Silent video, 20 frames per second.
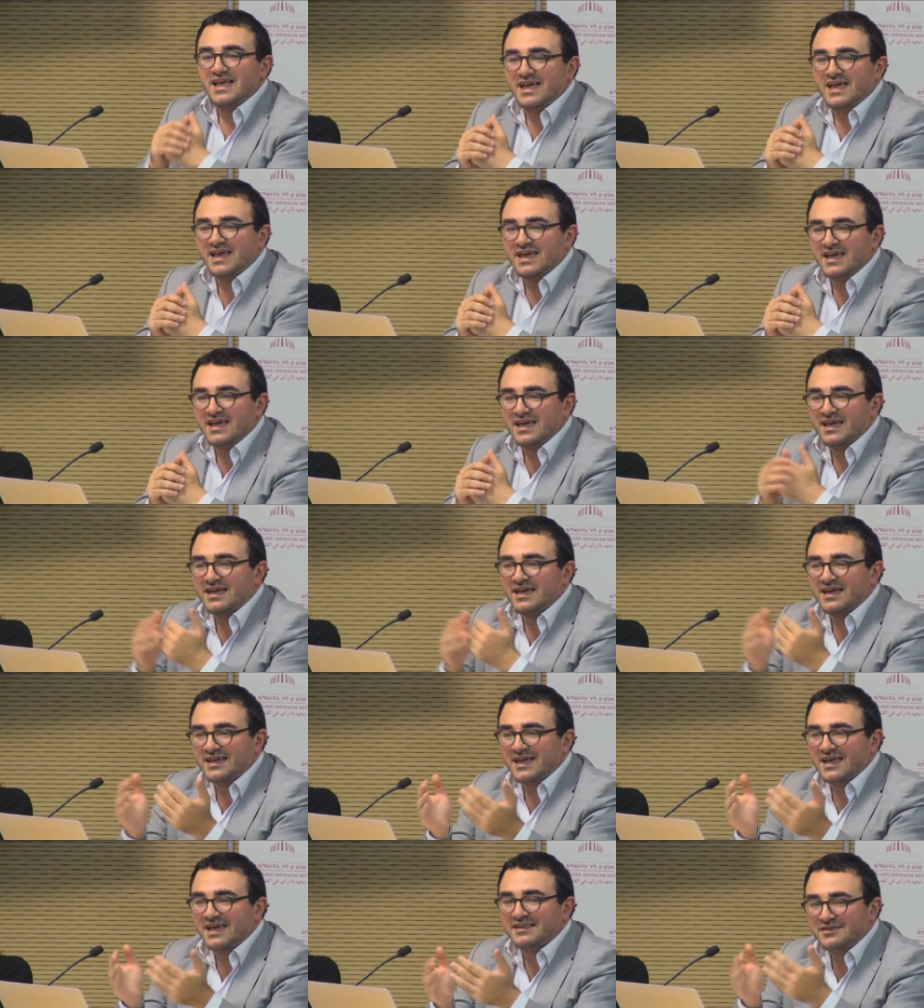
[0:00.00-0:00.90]

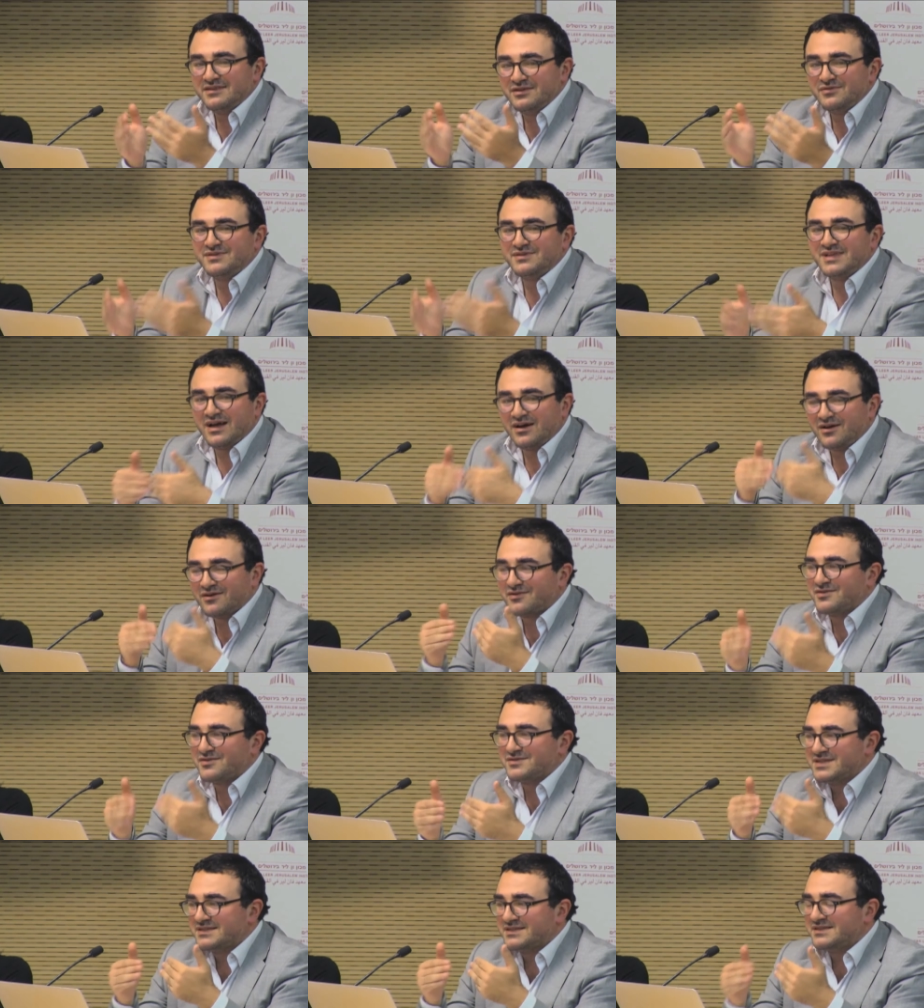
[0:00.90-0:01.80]
And you now
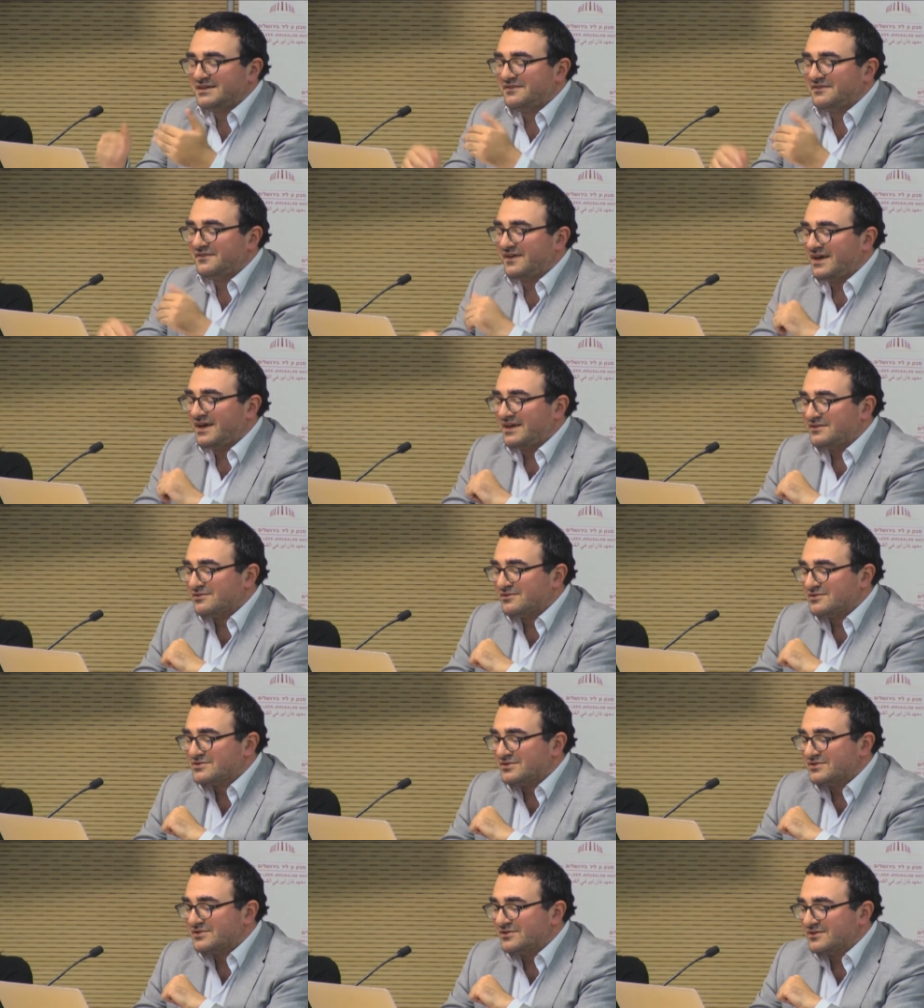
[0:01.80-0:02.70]
constantly find
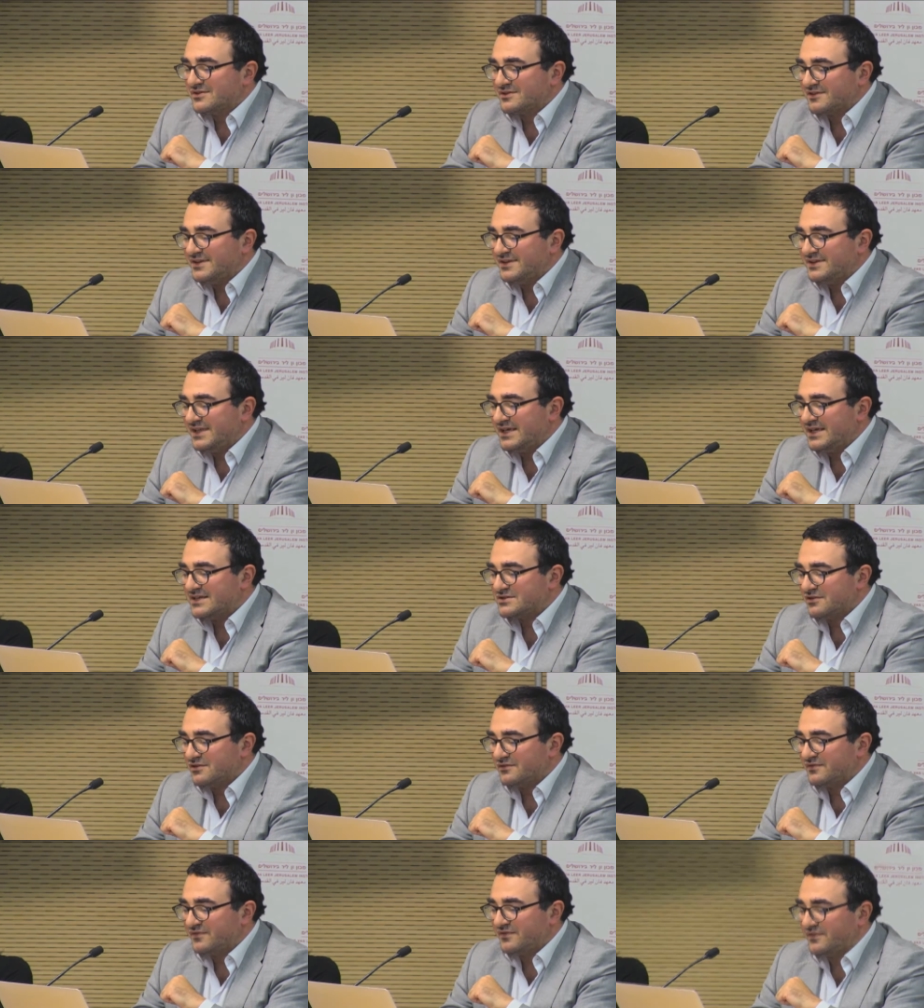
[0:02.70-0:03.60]
also
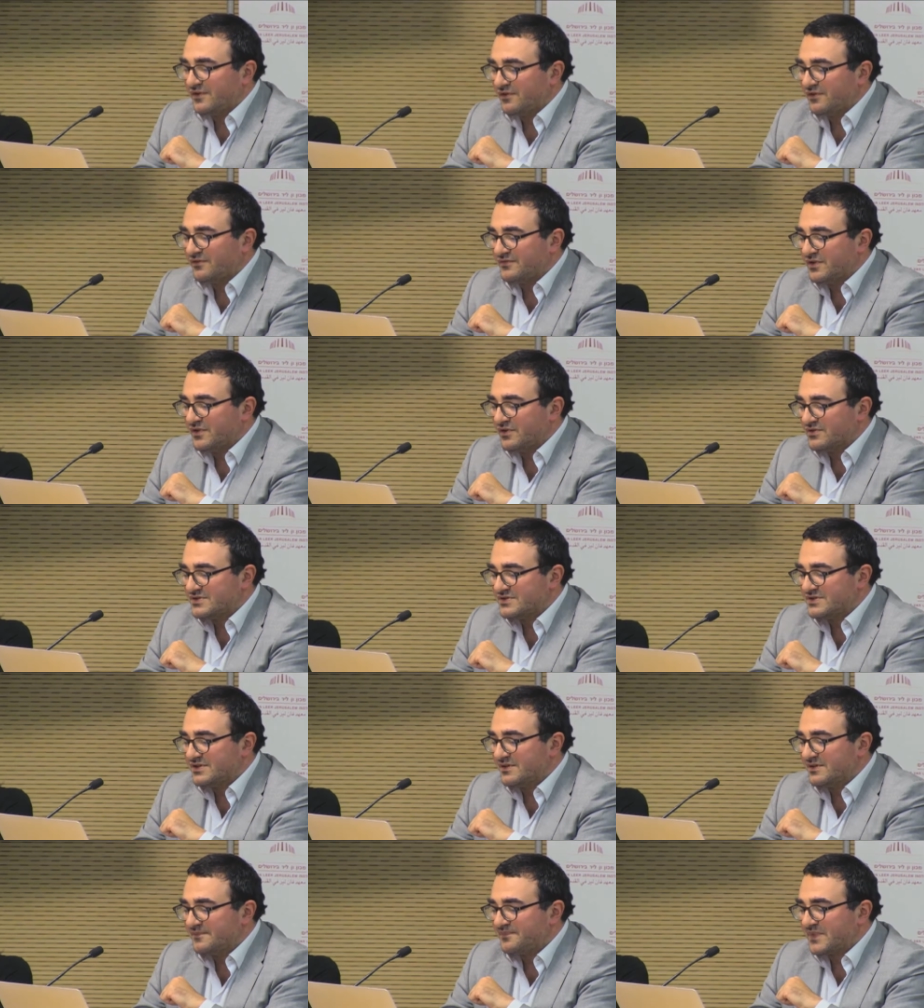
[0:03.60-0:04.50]
critiques of
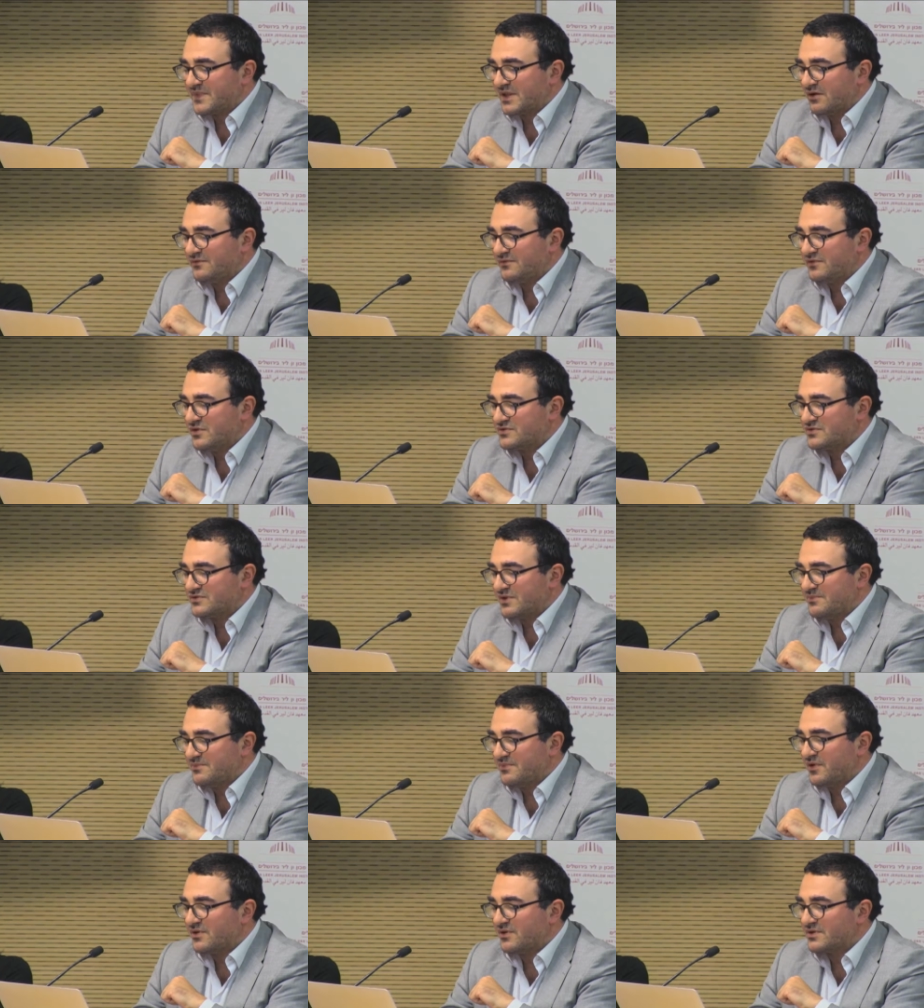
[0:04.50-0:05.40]
those
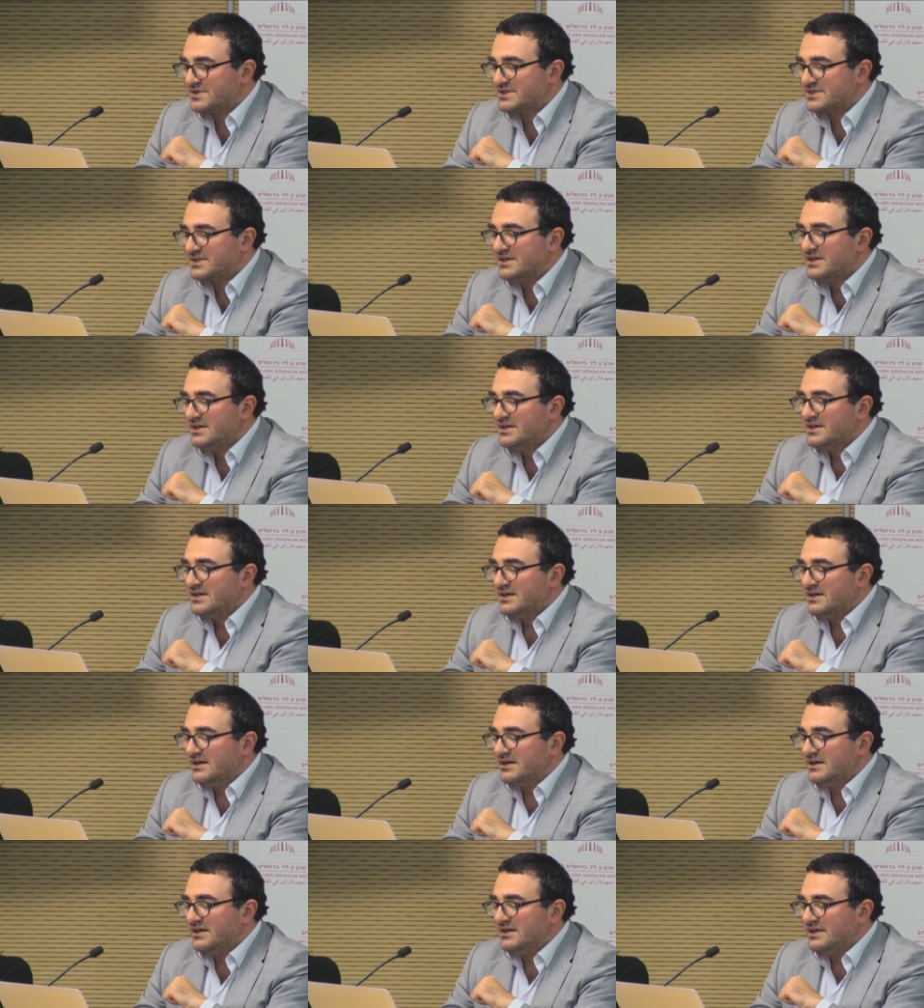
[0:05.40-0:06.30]
reports,
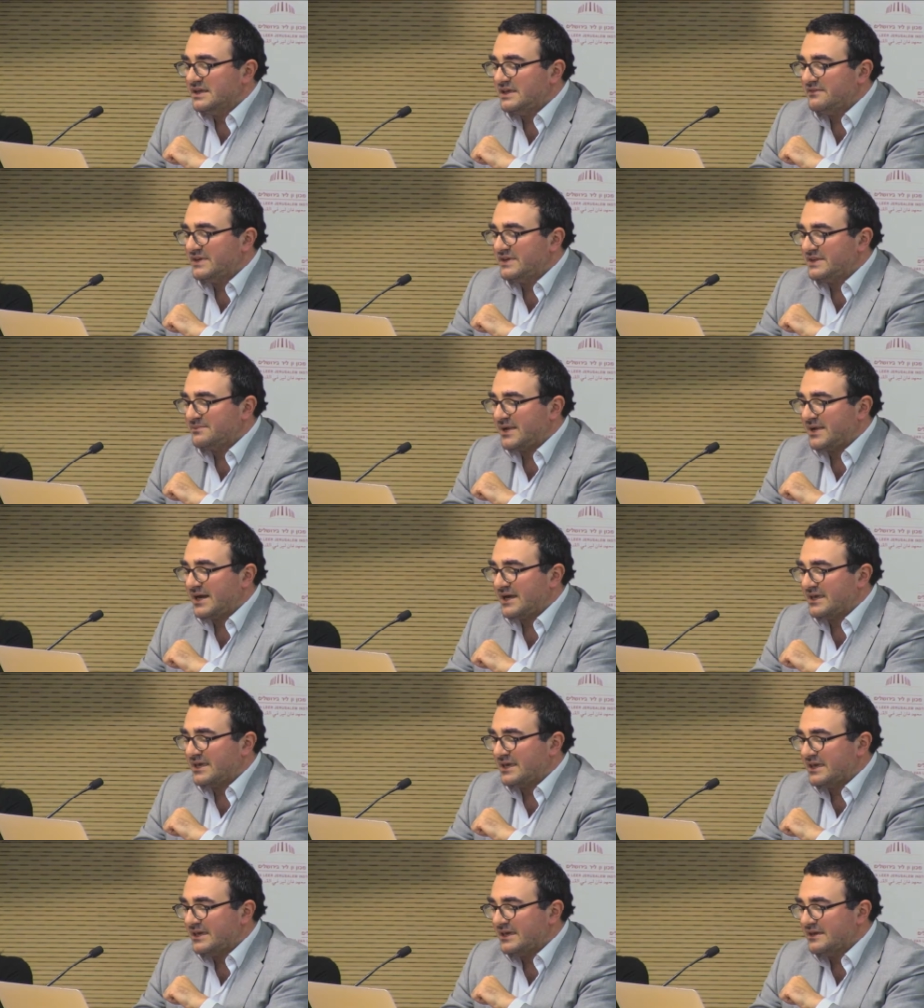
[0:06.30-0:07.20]
even
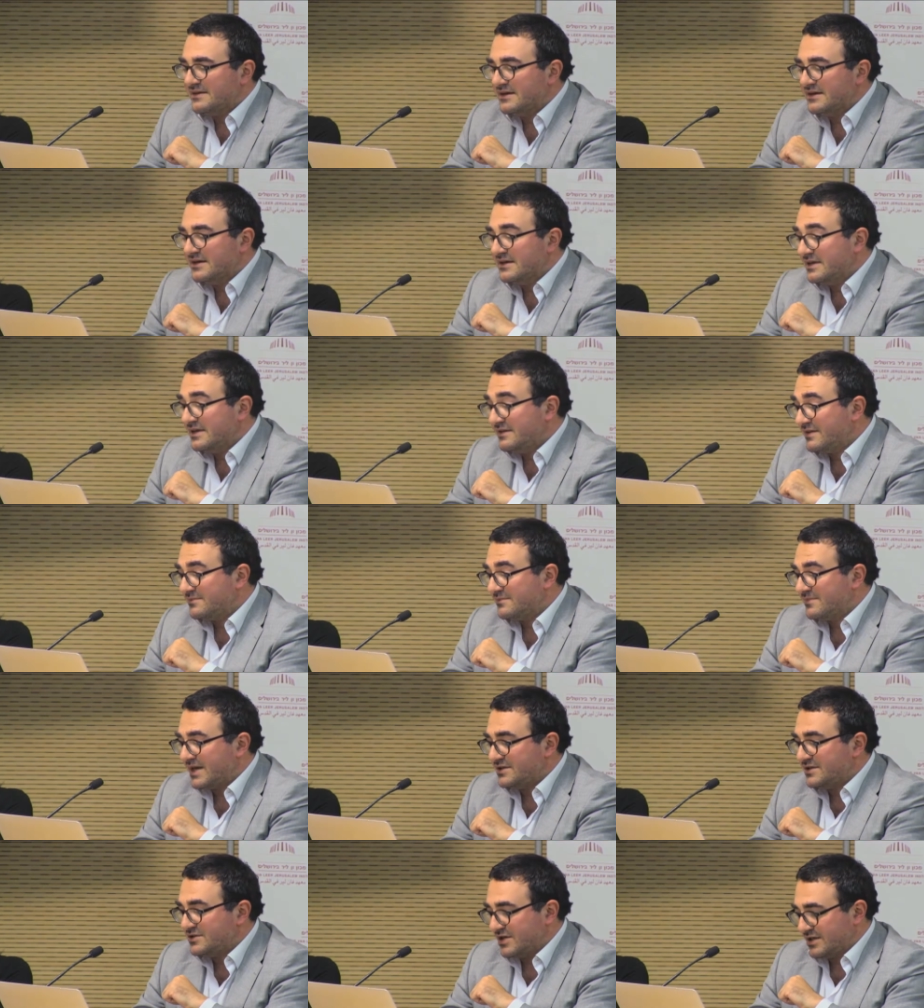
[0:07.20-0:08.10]

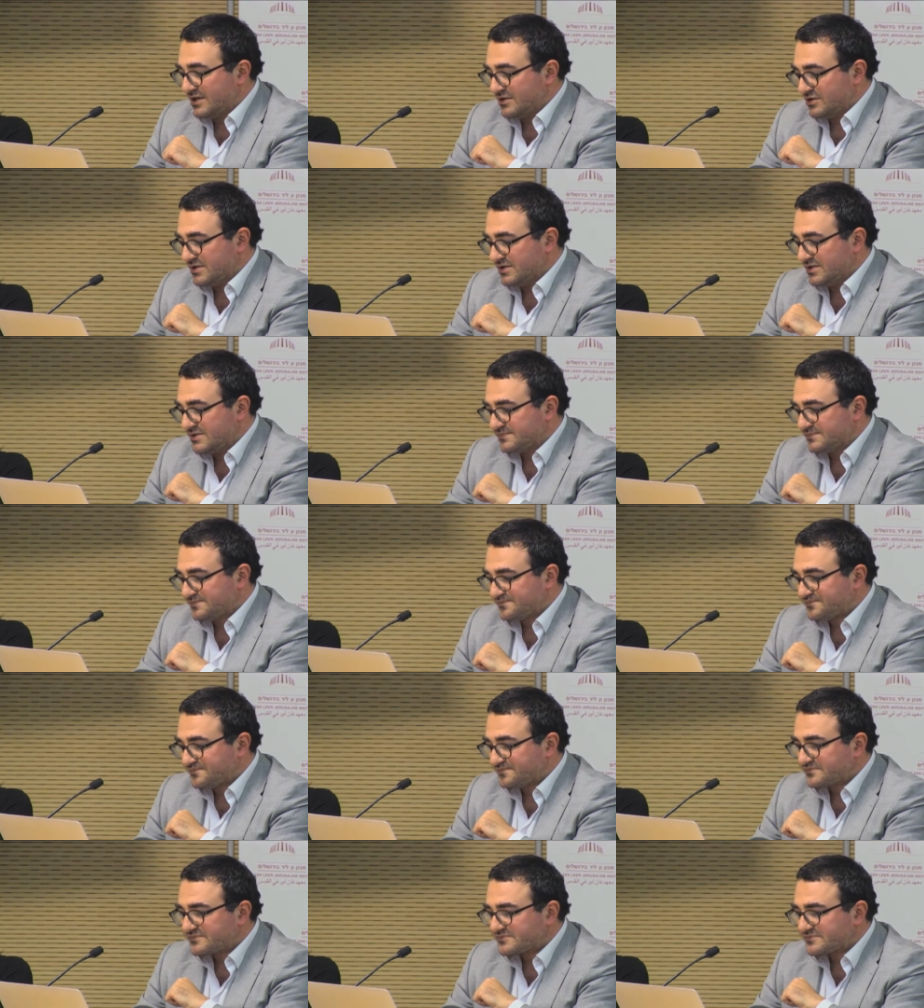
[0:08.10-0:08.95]
by judges.